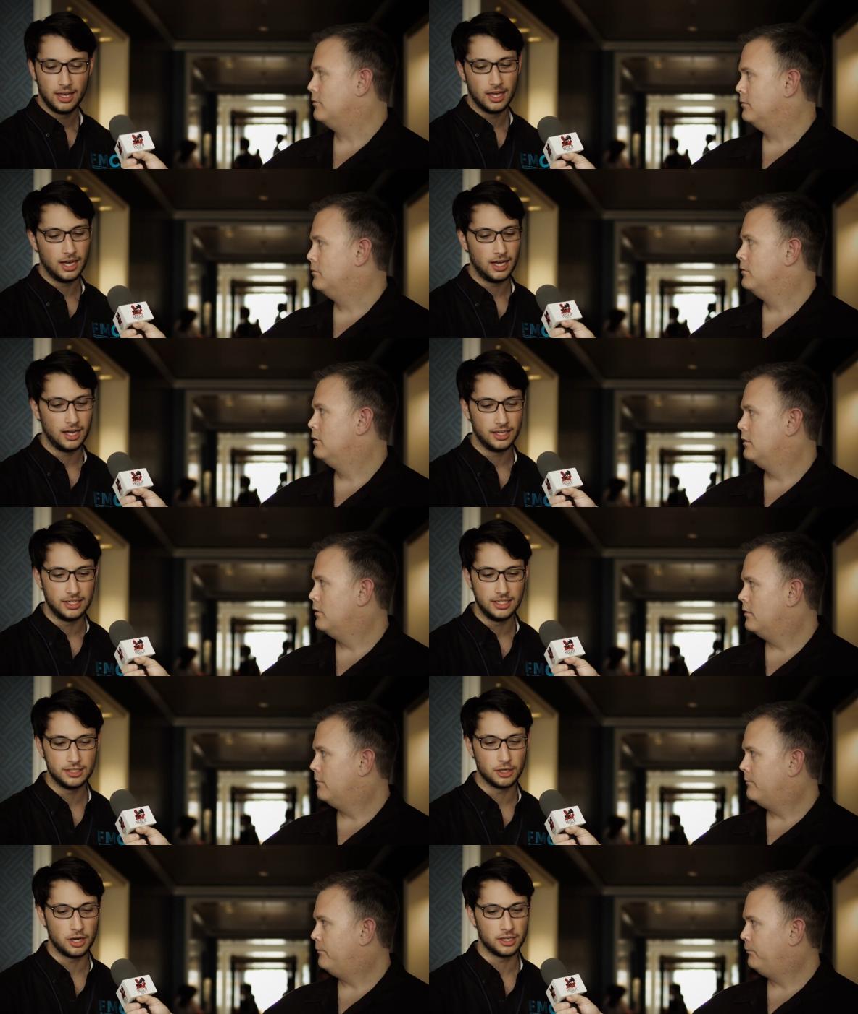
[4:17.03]
Speaker 1: Uh,
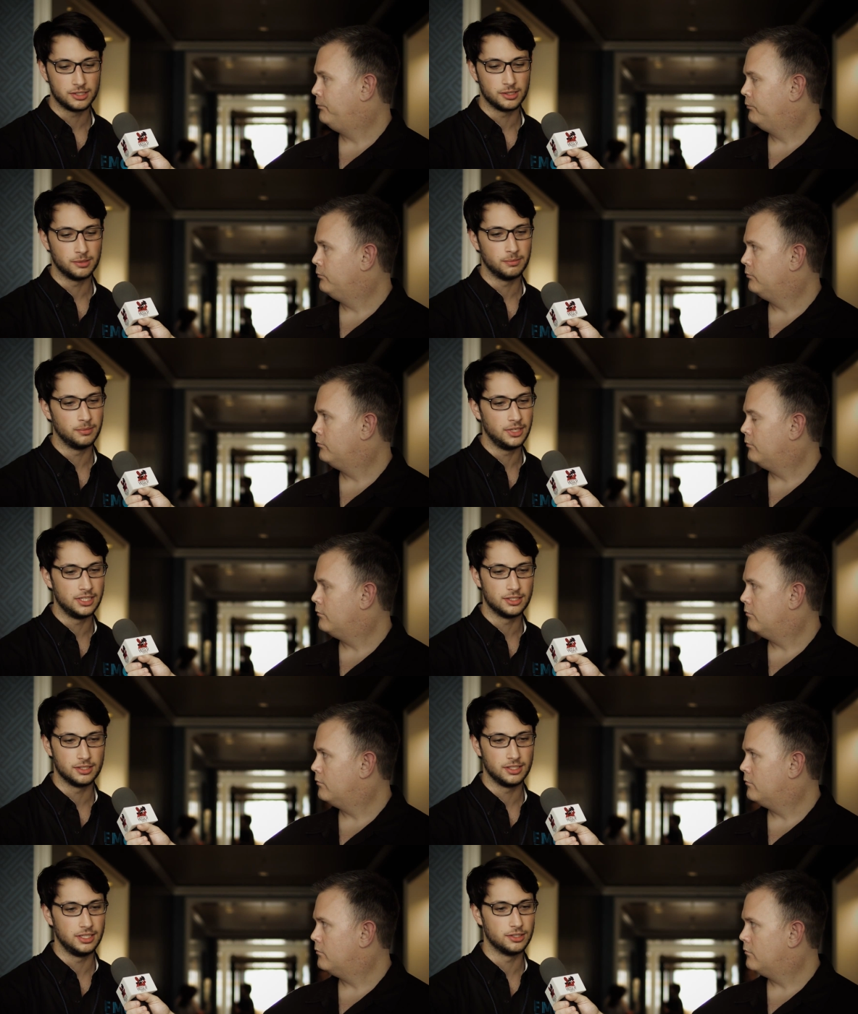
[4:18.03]
he's awesome.
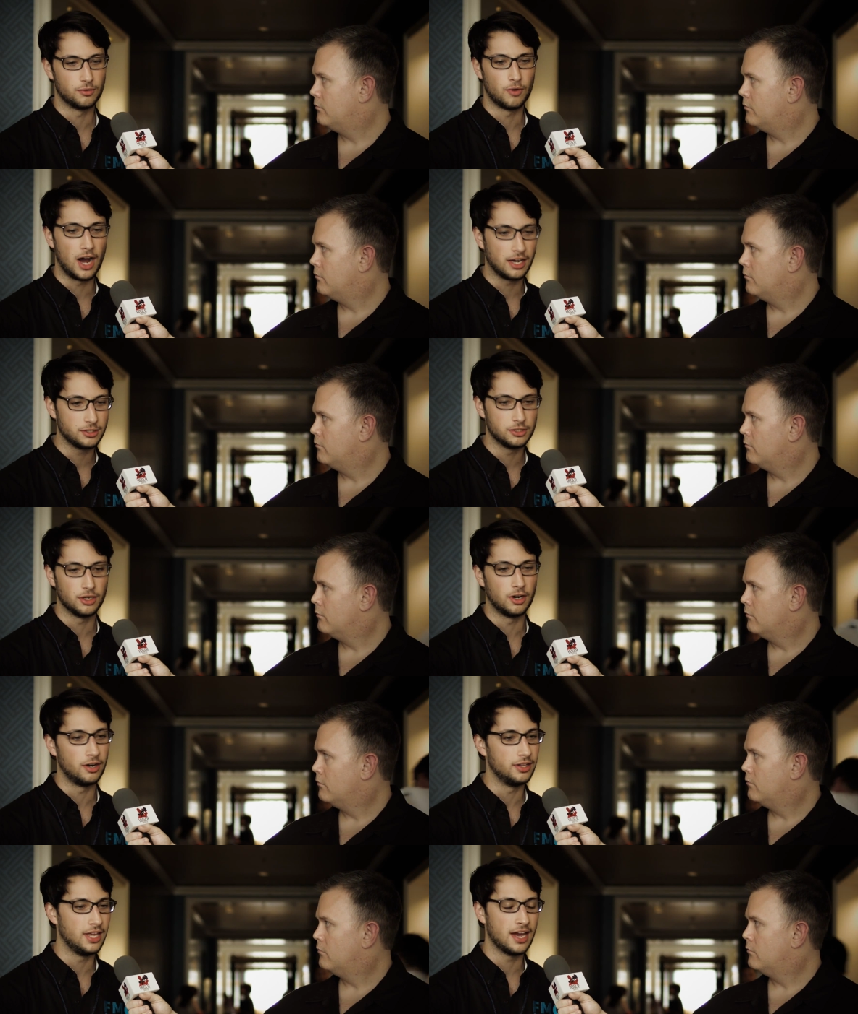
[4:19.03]
He's he's a rock
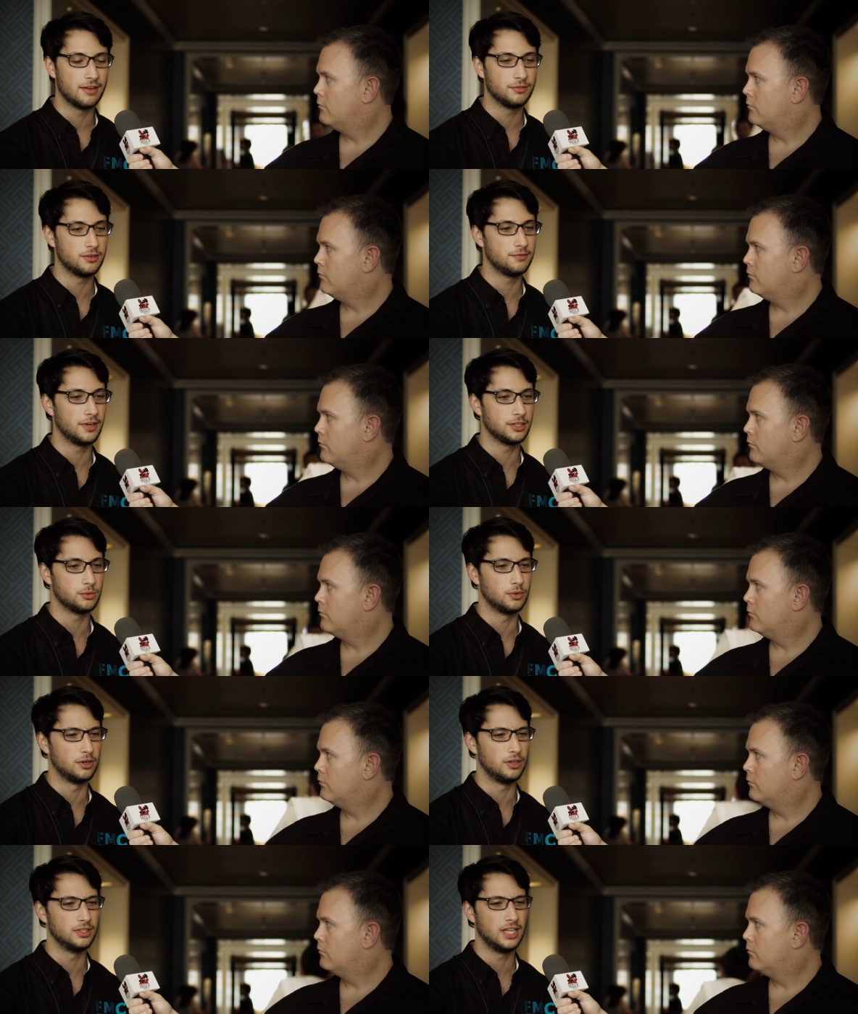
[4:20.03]
star in the After Effects
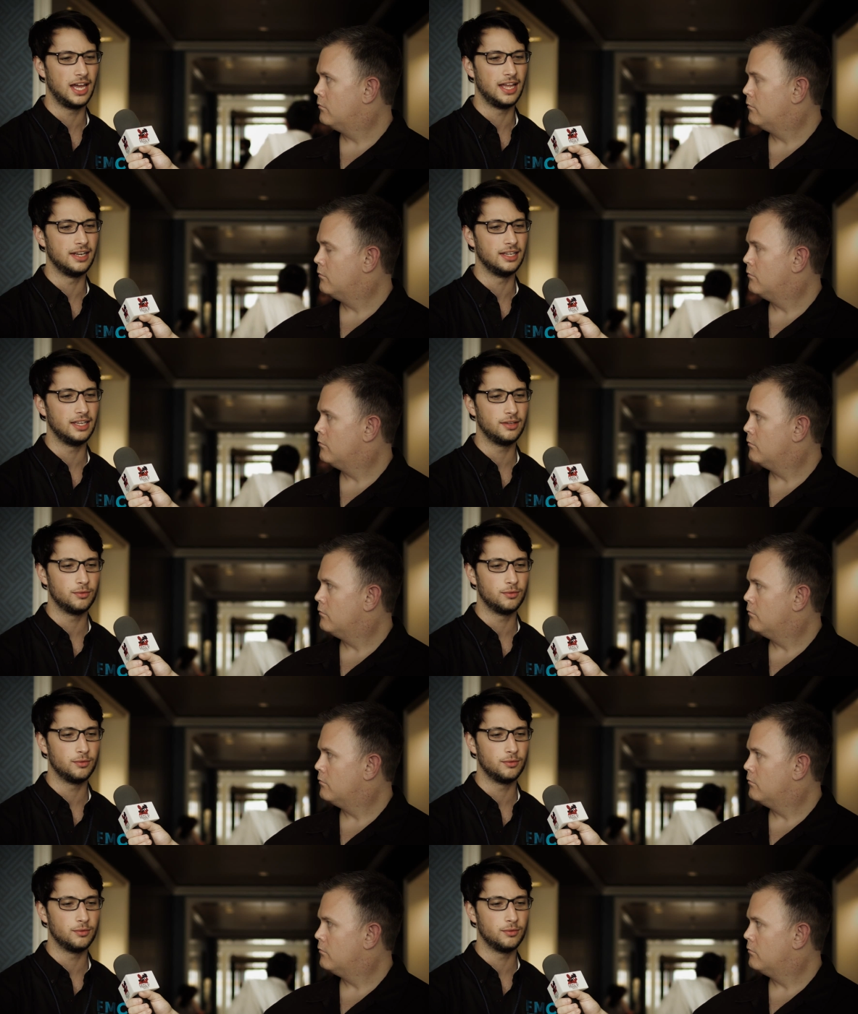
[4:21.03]
world. And